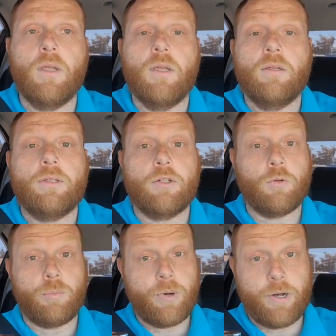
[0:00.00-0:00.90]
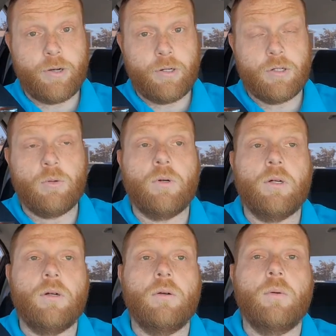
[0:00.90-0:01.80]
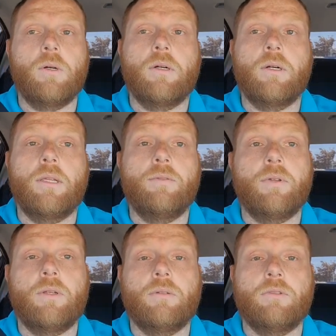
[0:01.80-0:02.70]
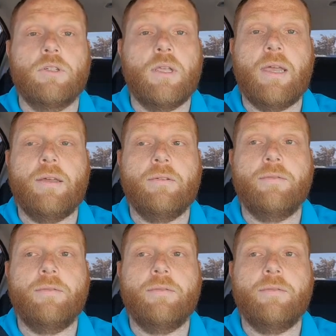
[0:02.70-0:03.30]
sexual predators, or even just have